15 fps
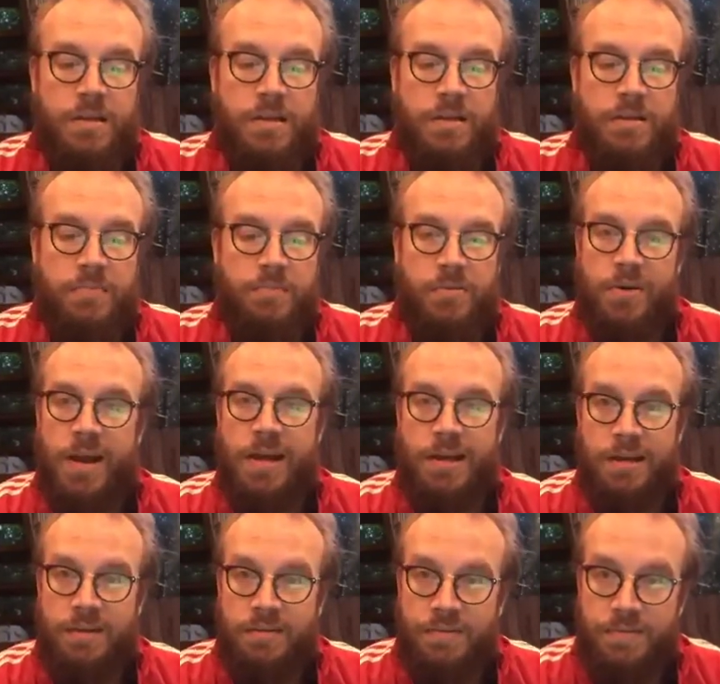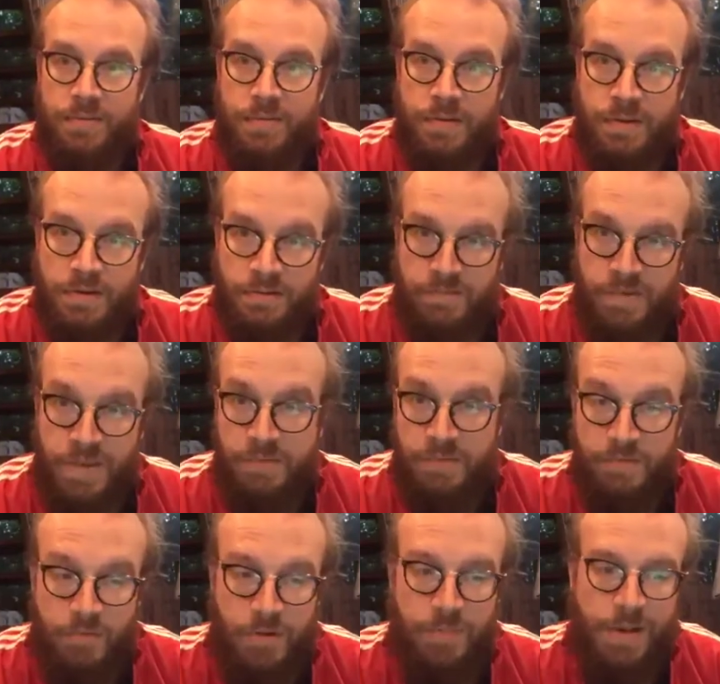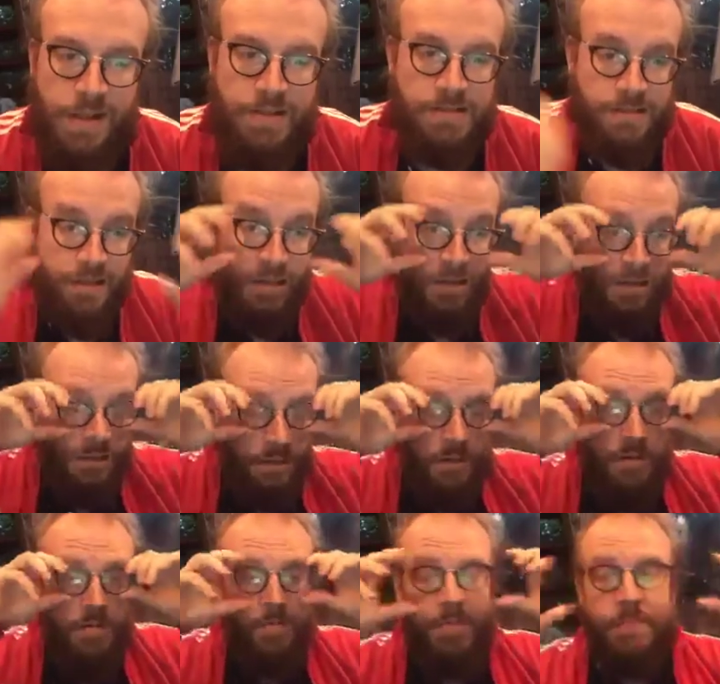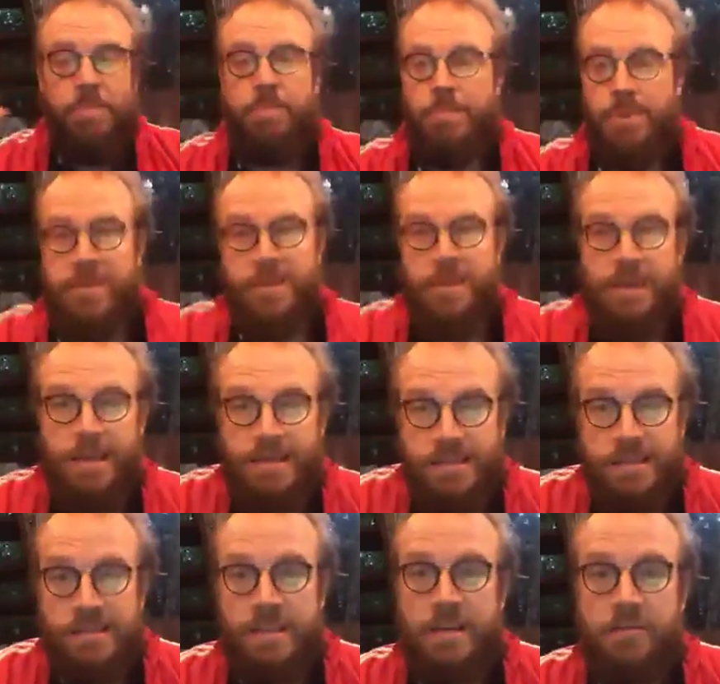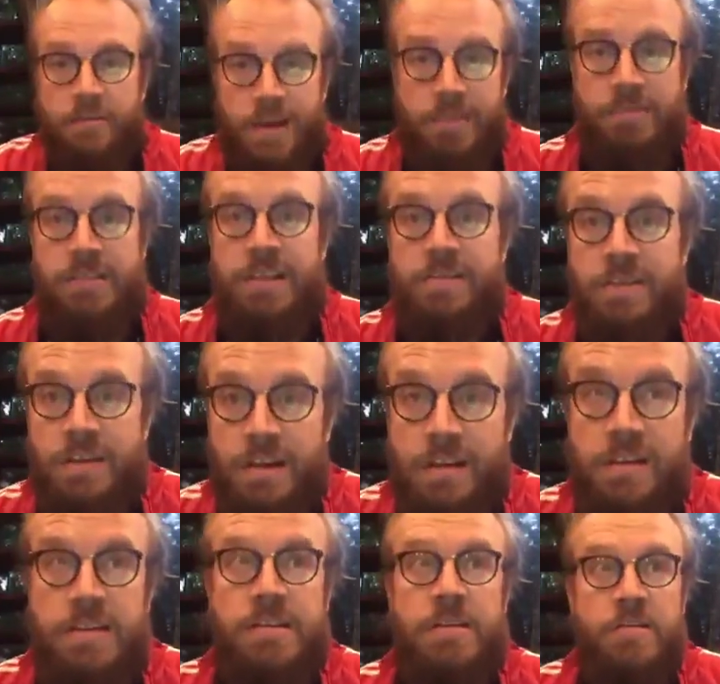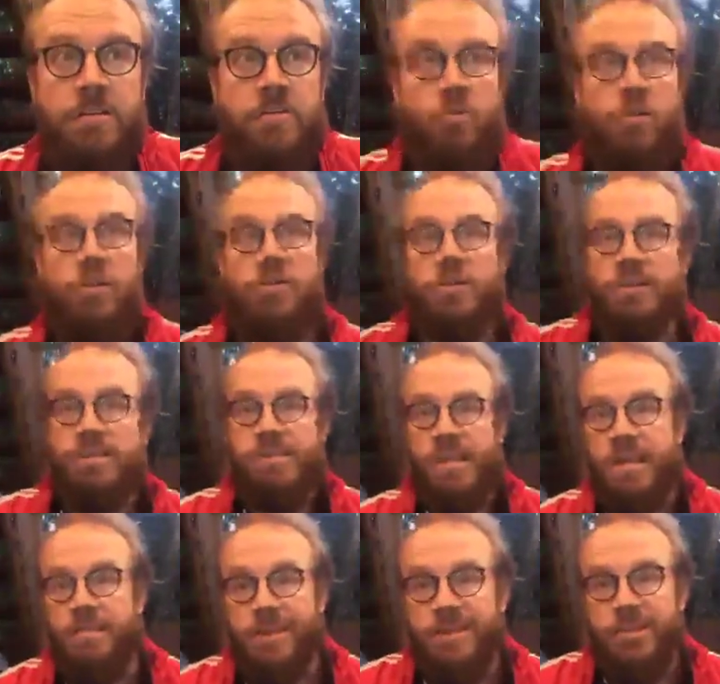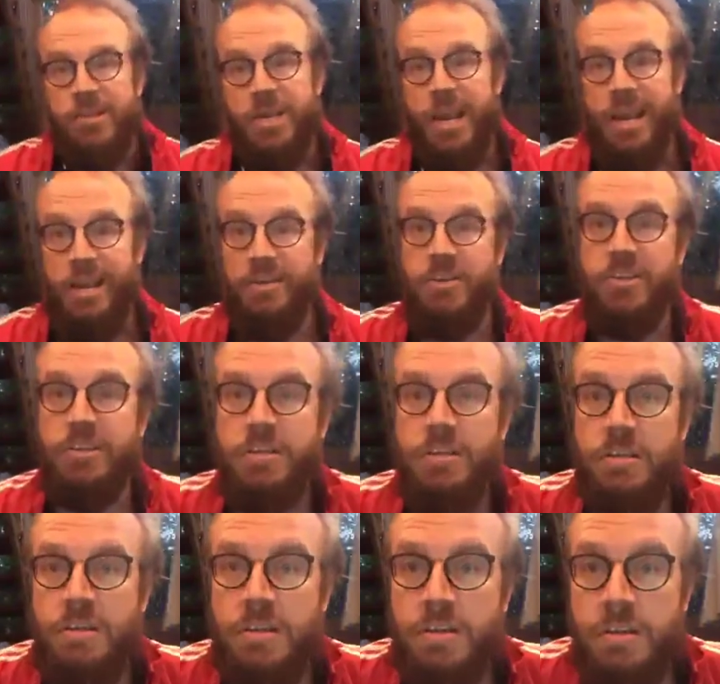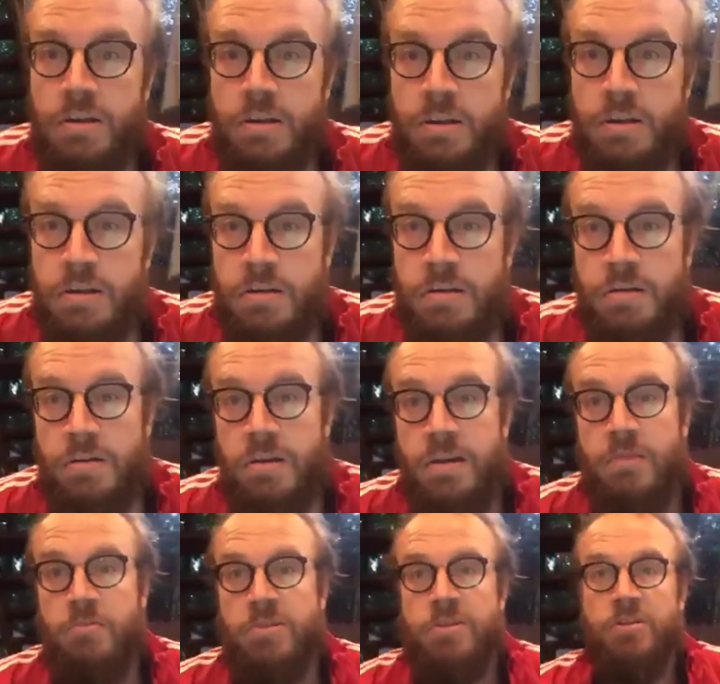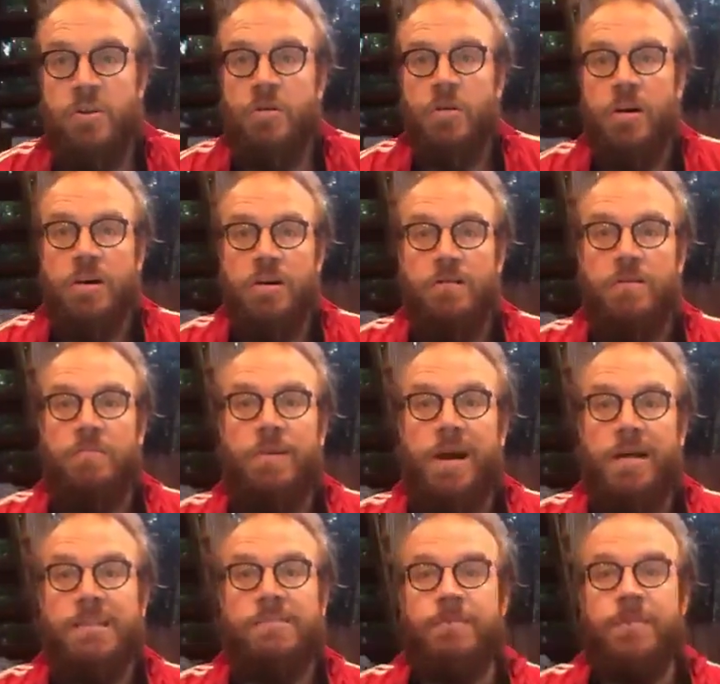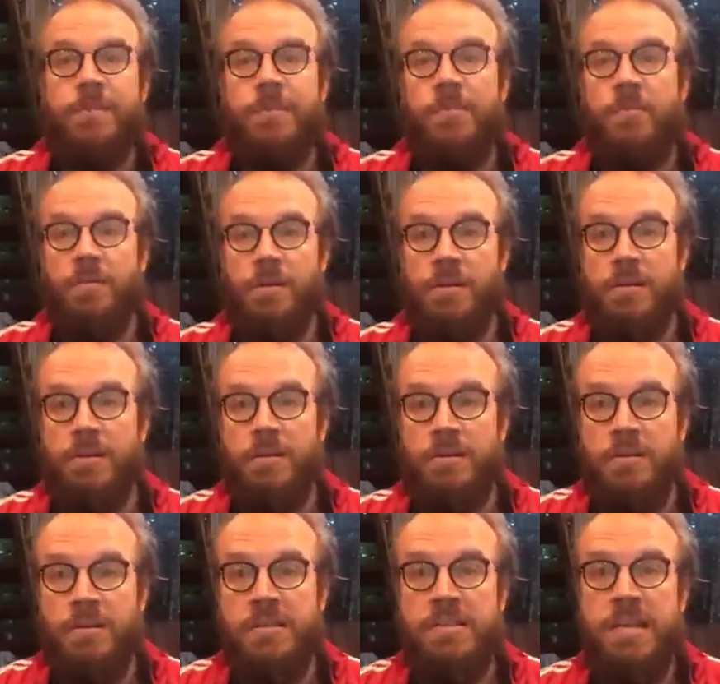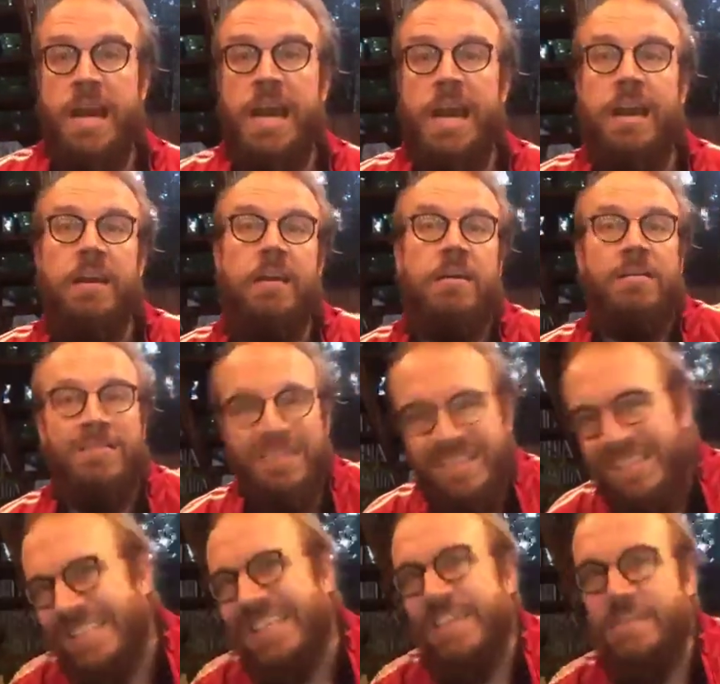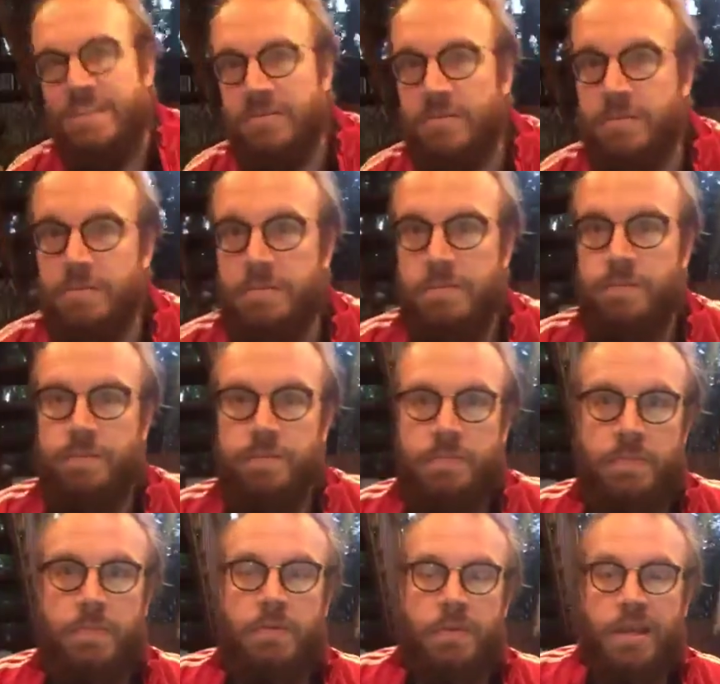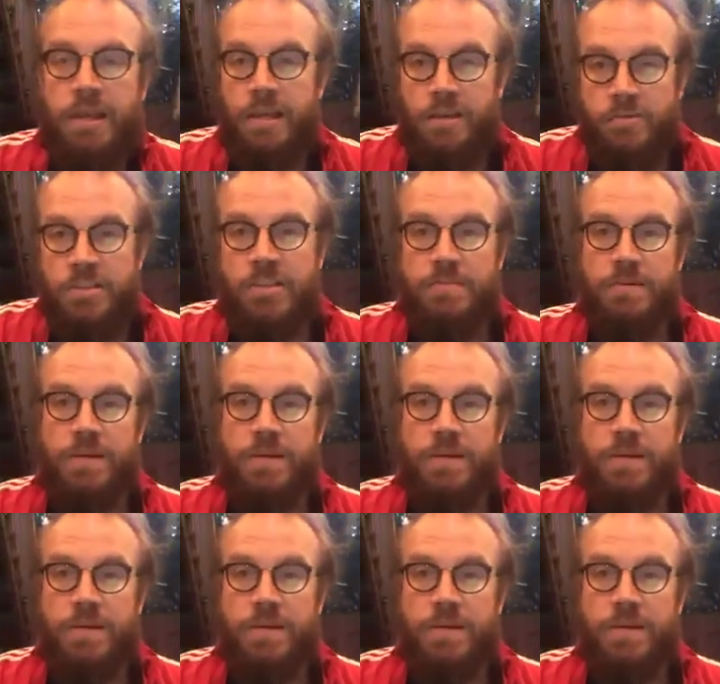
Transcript: prerogative in even foreign policy. But the thing is that around Stephen Douglas, Northern sentiment changed. It was no longer possible in the North to say, just give it to him, like it used to be.